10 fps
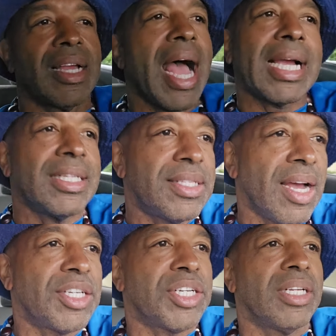I can
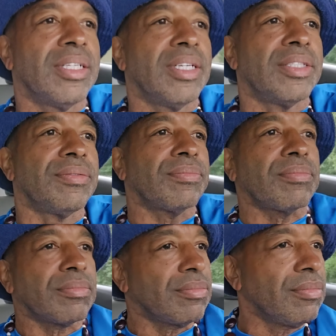touch it.
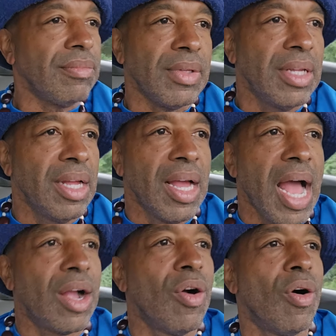
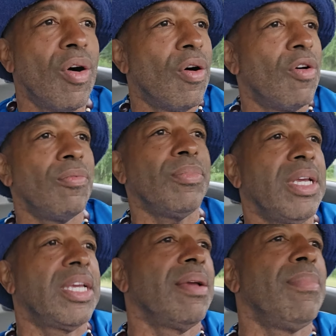I go home,
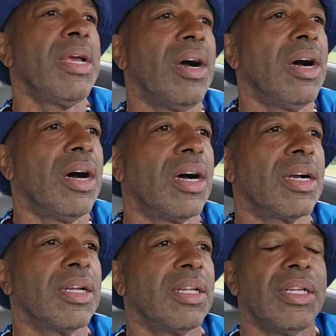he give me a
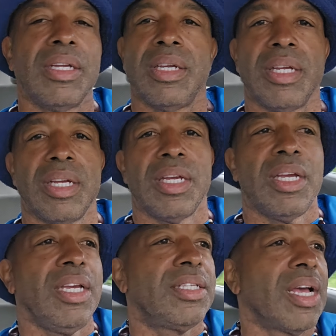hug.
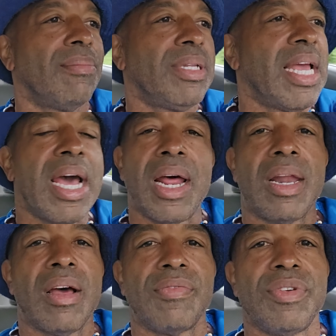He tell me, Dad, I
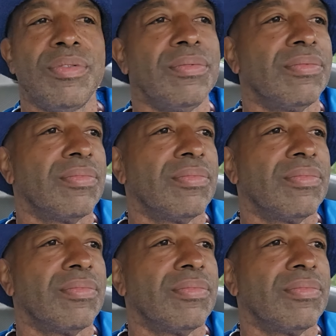love you.